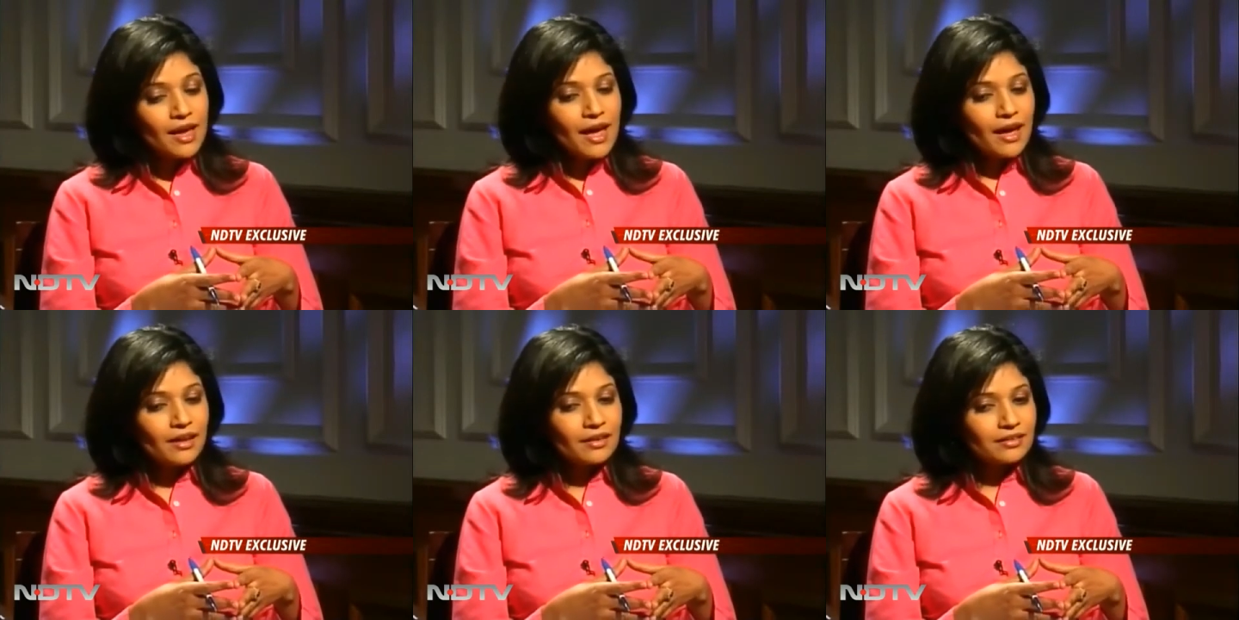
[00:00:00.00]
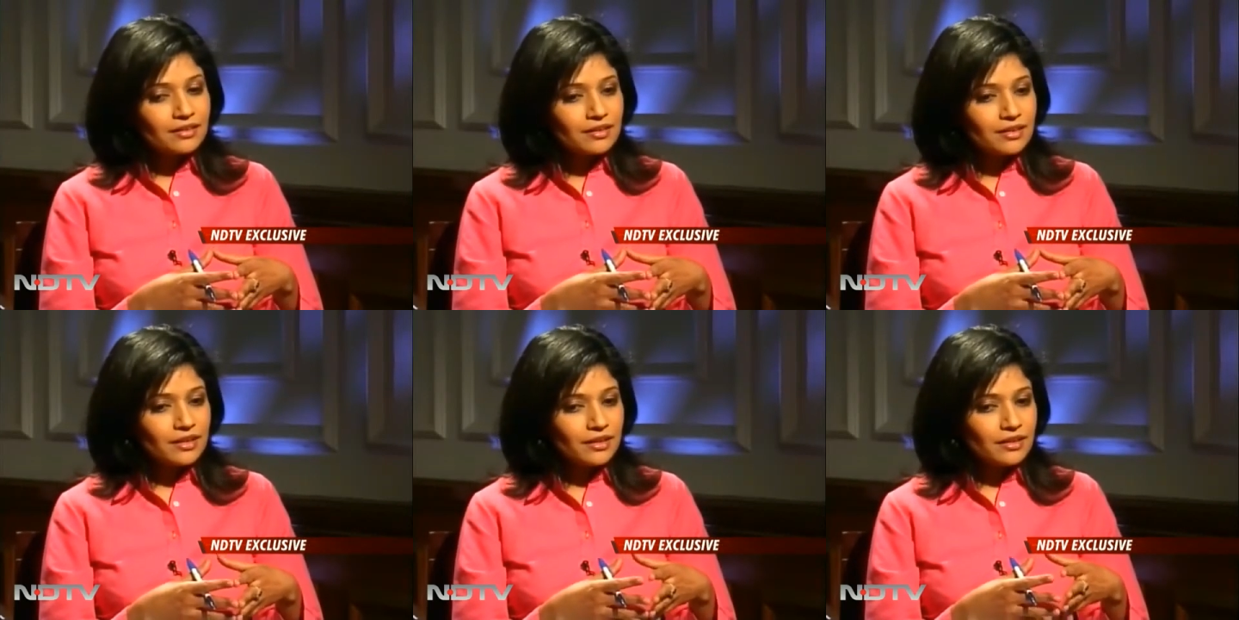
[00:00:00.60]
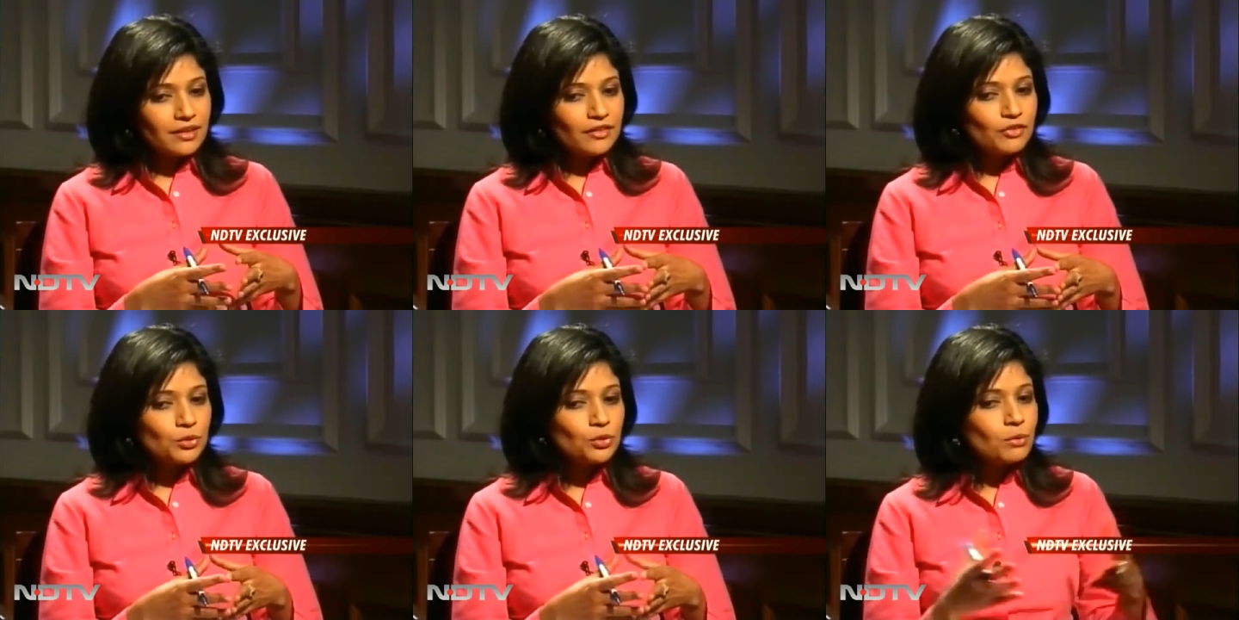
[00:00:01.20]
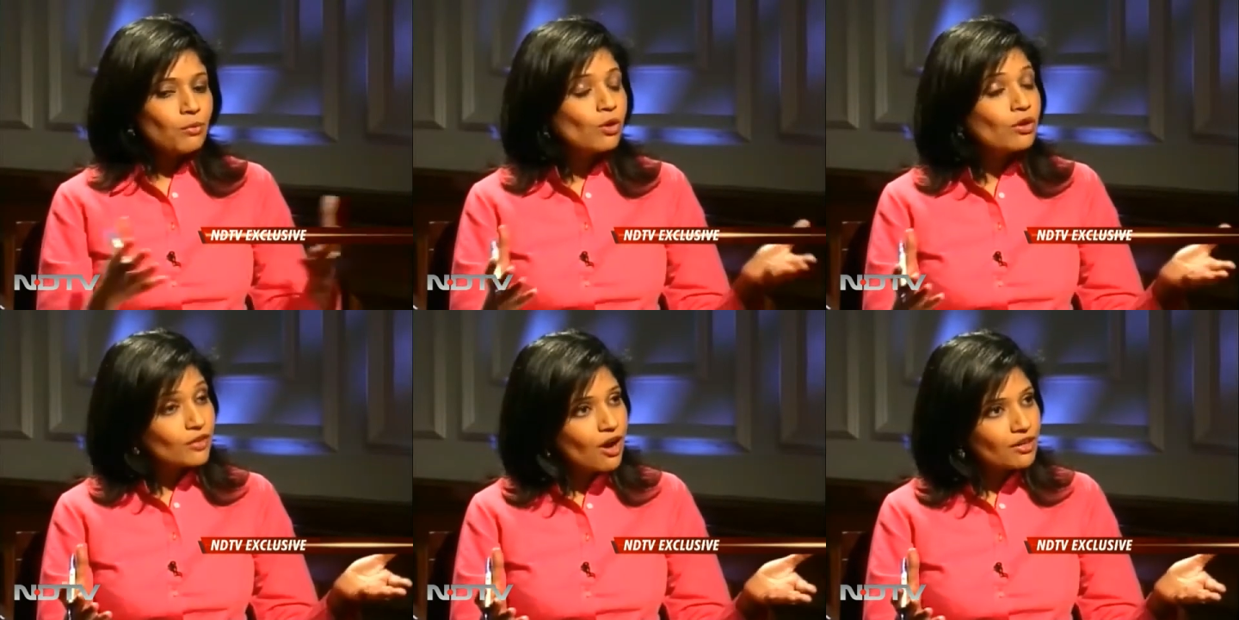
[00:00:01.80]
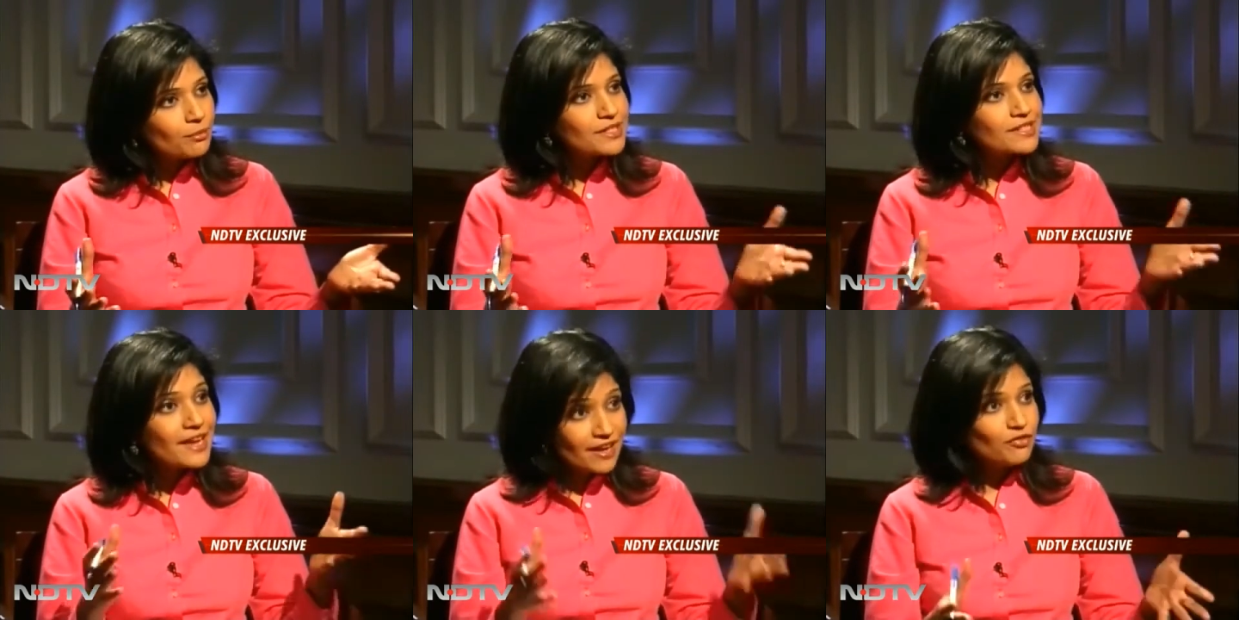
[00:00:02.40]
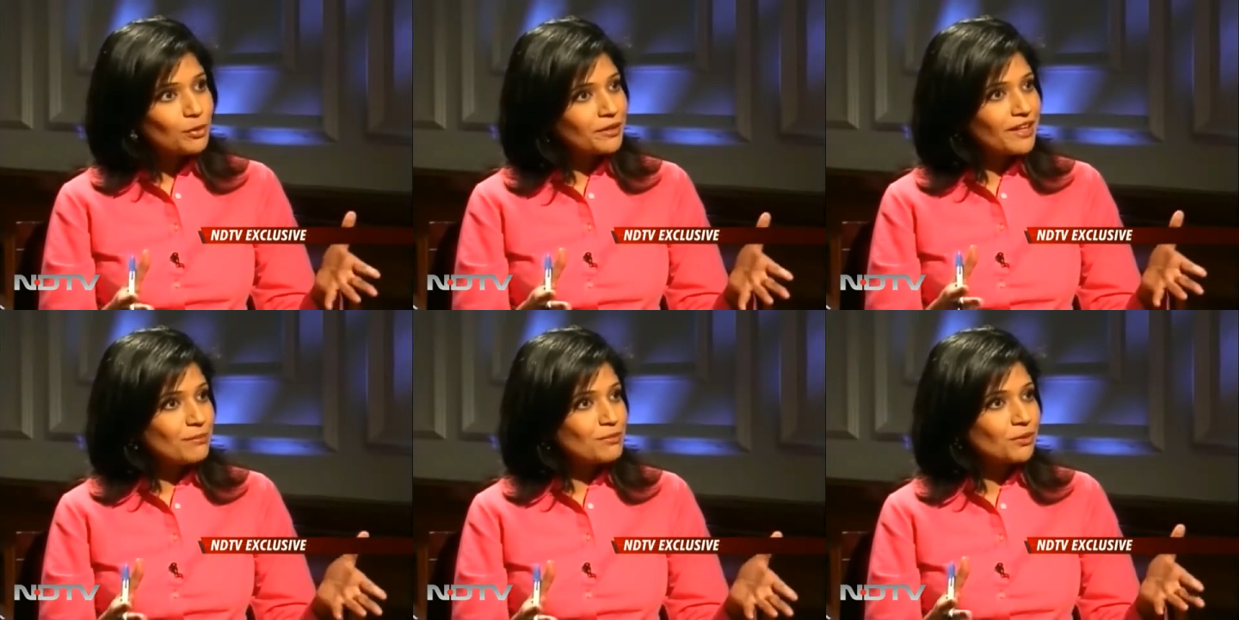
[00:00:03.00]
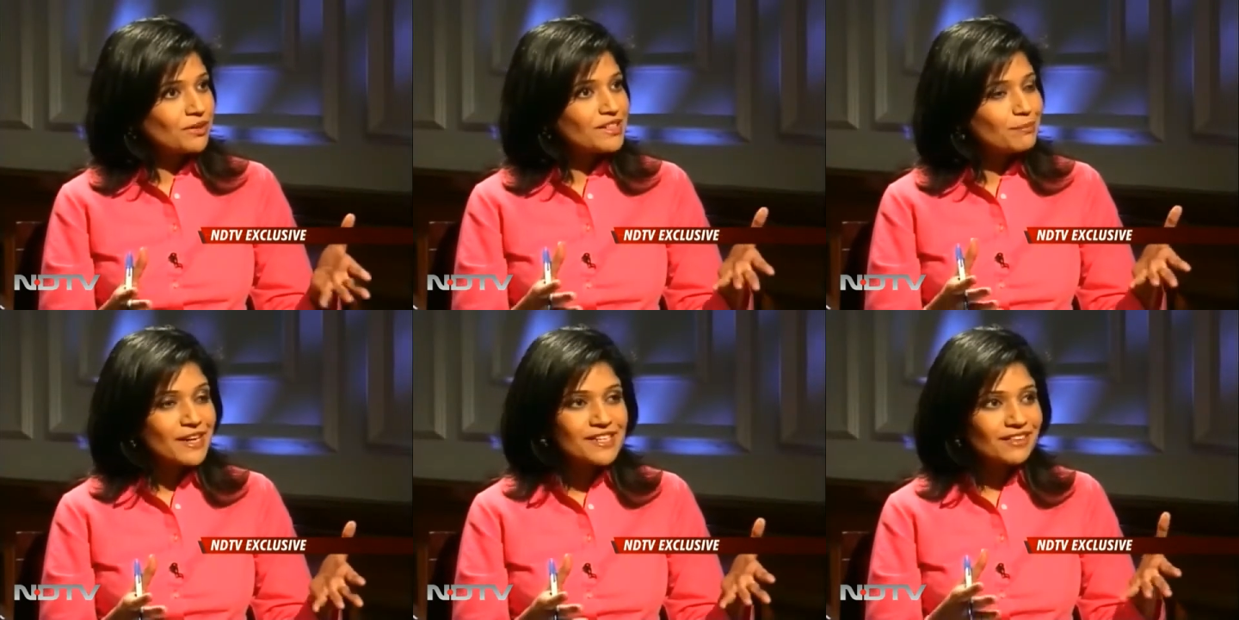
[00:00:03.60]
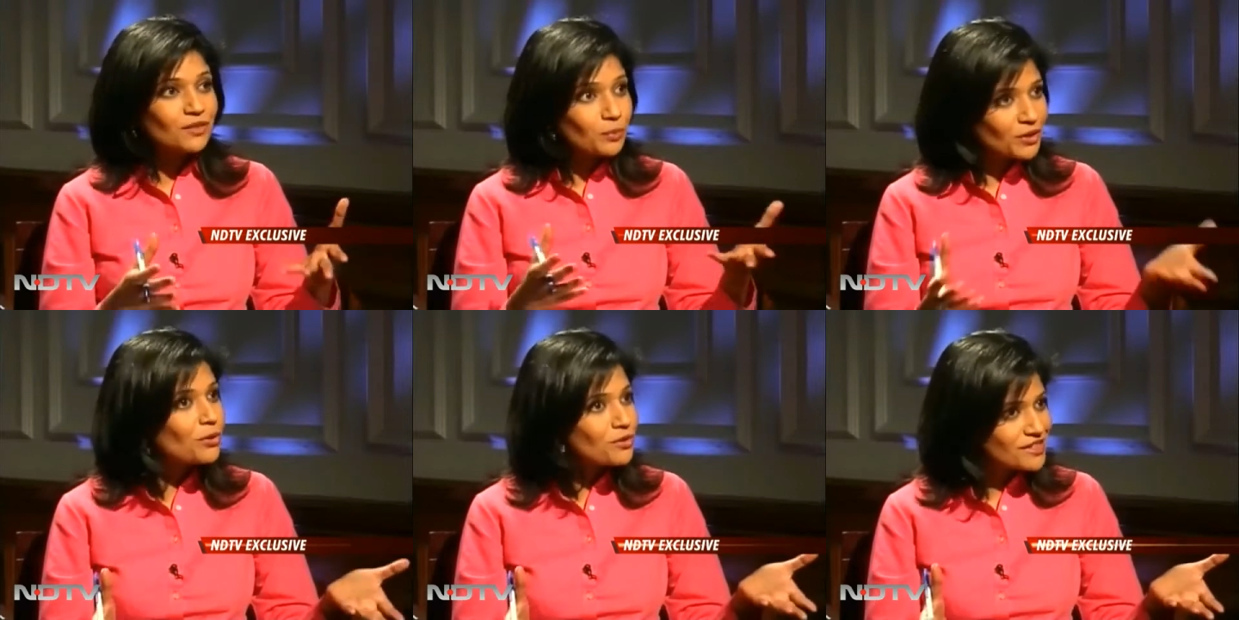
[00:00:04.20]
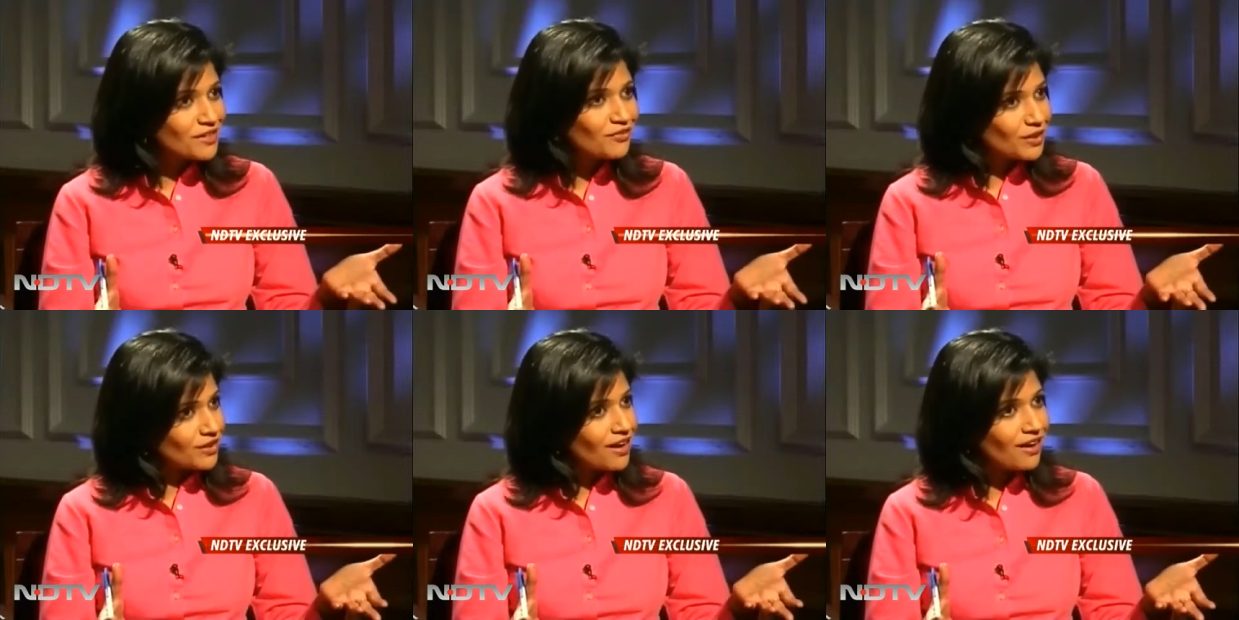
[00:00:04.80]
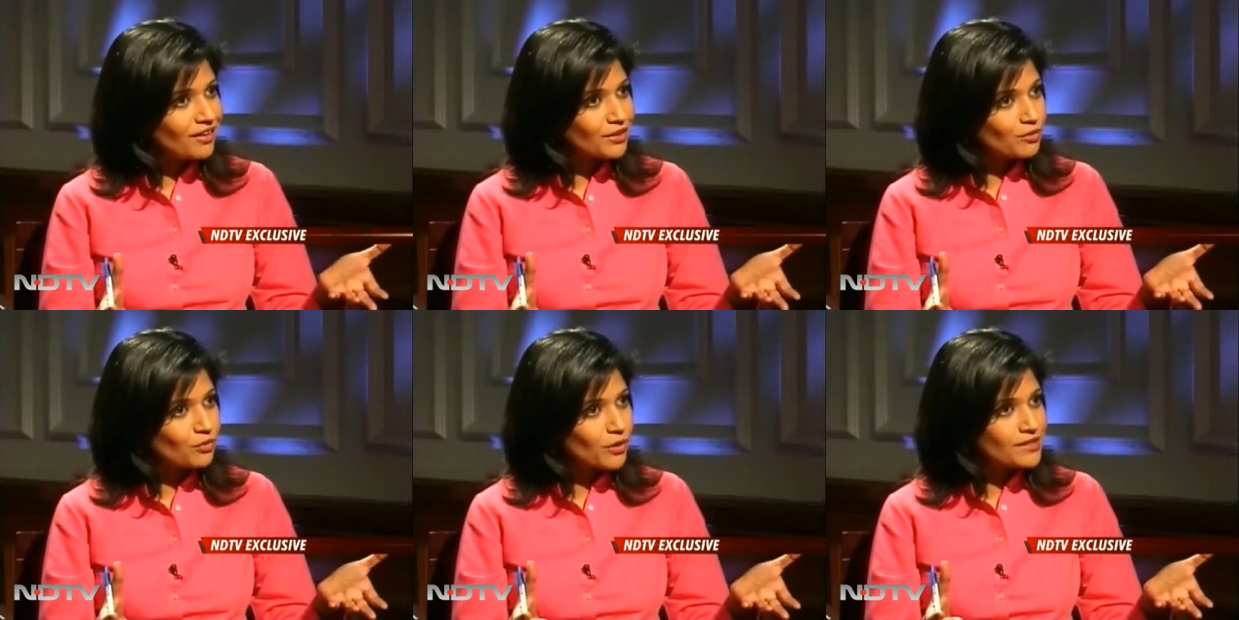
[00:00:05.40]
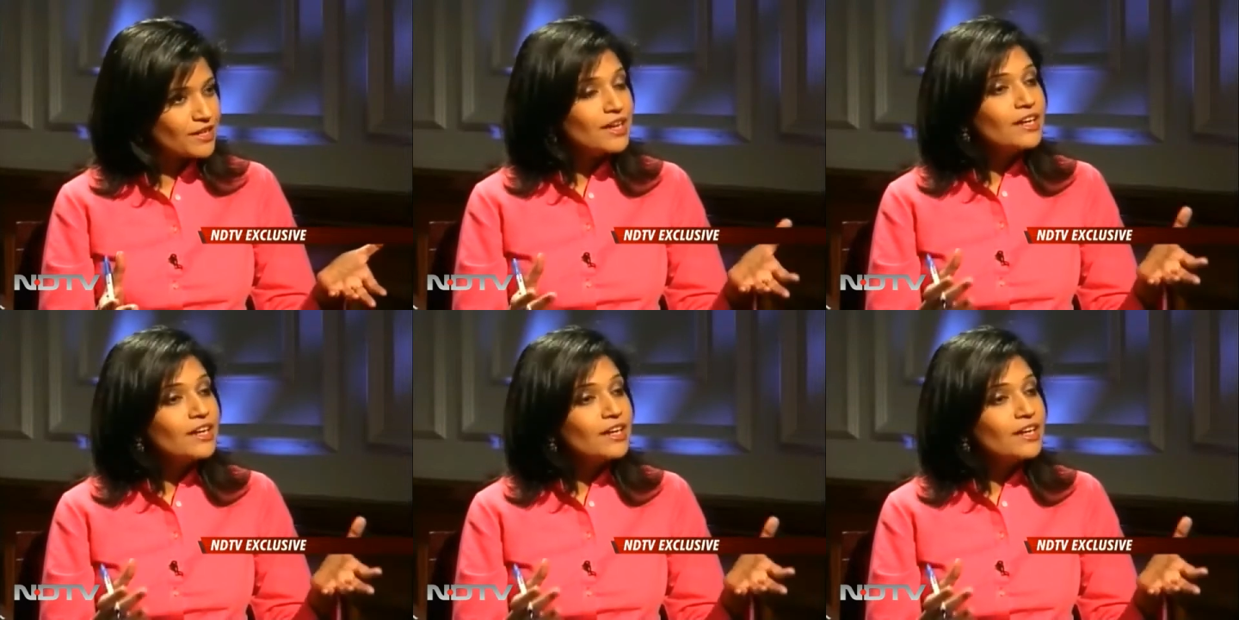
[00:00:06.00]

And if you do a poll of economists, everybody absolutely is betting that we're going to see further hardening of rates.